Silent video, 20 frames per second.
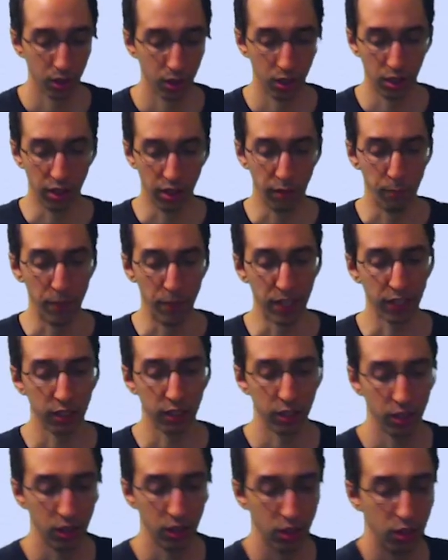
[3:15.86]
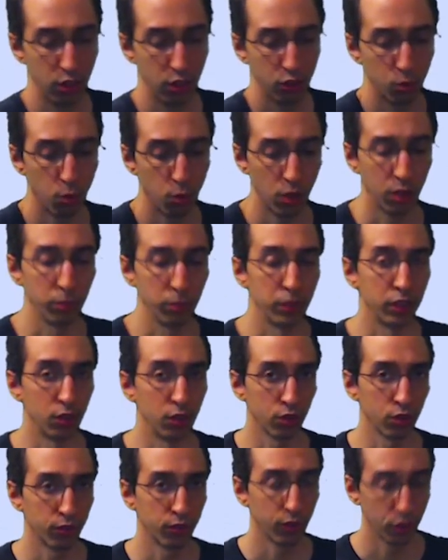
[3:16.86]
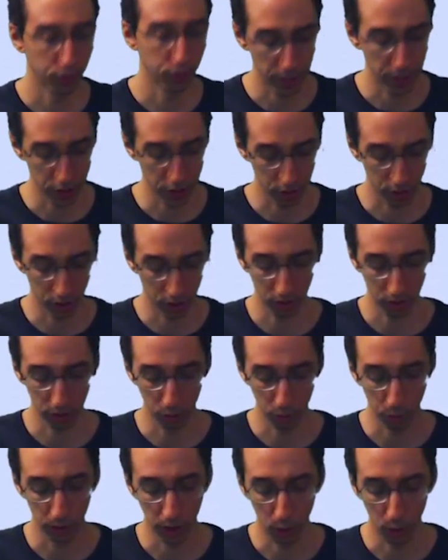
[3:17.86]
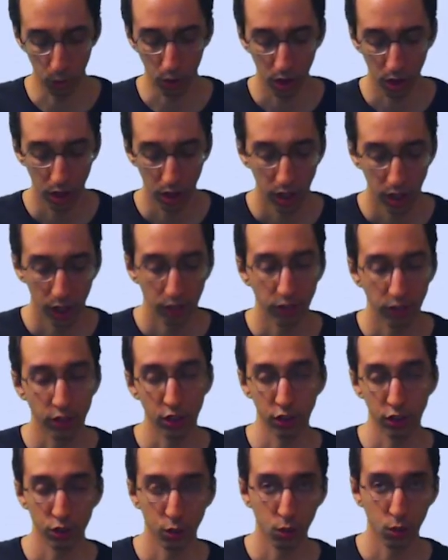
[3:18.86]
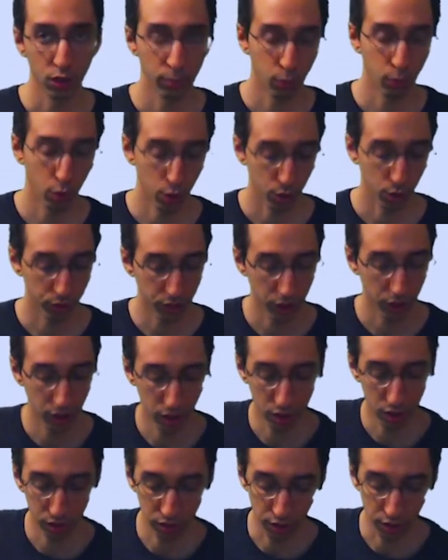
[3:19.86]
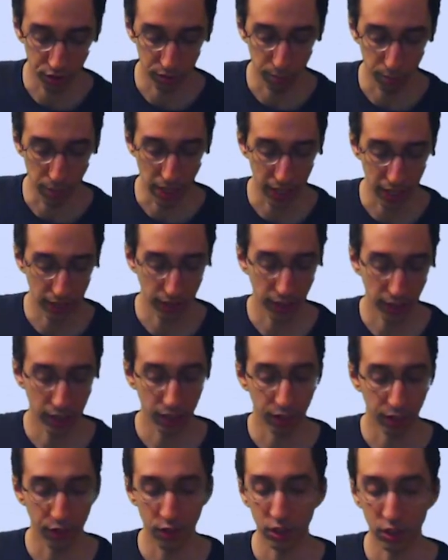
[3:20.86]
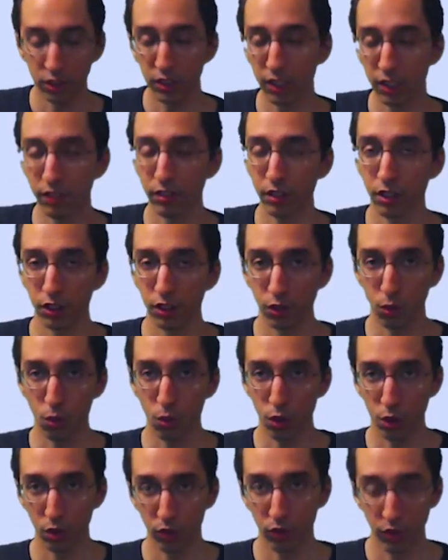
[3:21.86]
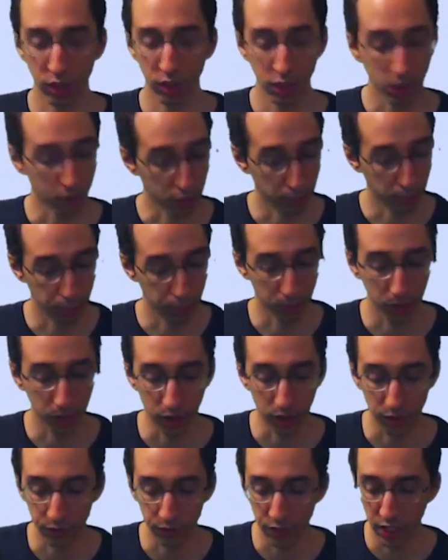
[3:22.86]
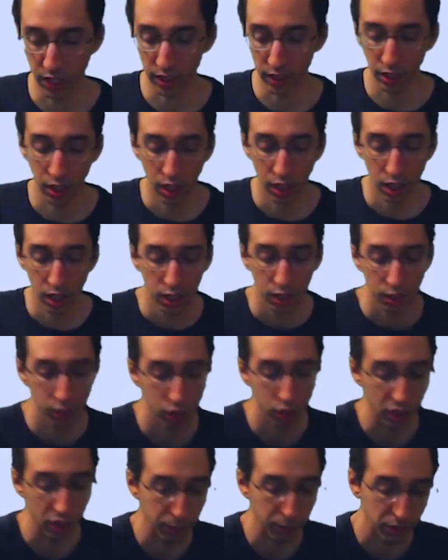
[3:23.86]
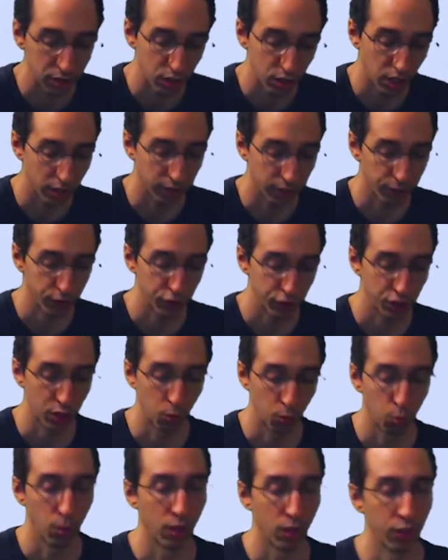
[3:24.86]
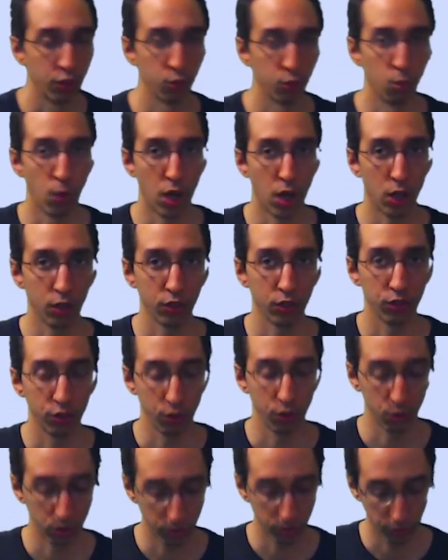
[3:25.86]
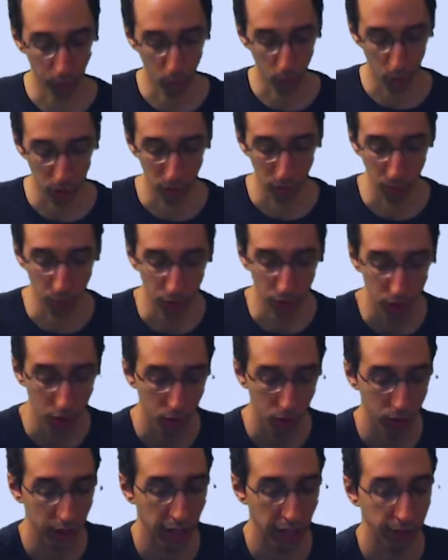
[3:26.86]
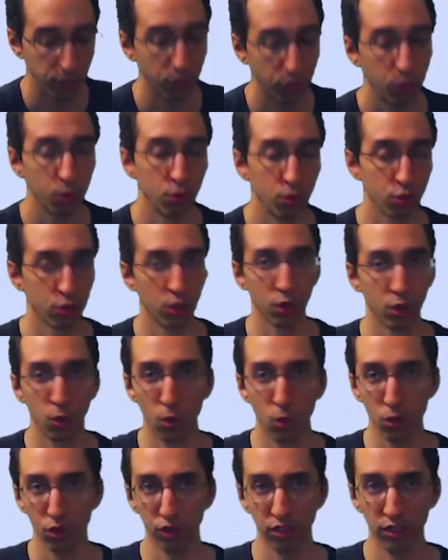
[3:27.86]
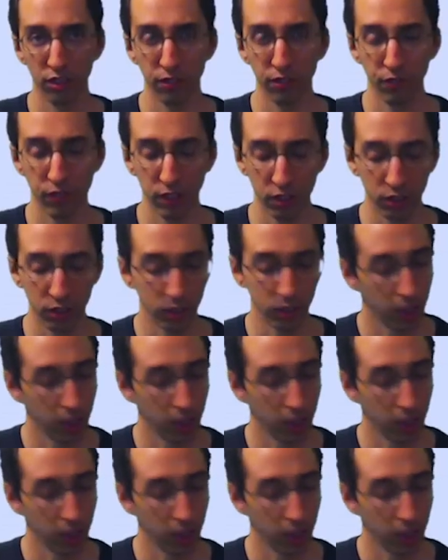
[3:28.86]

make this wall be useful, especially since we know territory boy over here doesn't mind getting third line territory over here. It's completely fine. You're going to be trying to figure out what this wall is used for when we already have two strong corners on the field.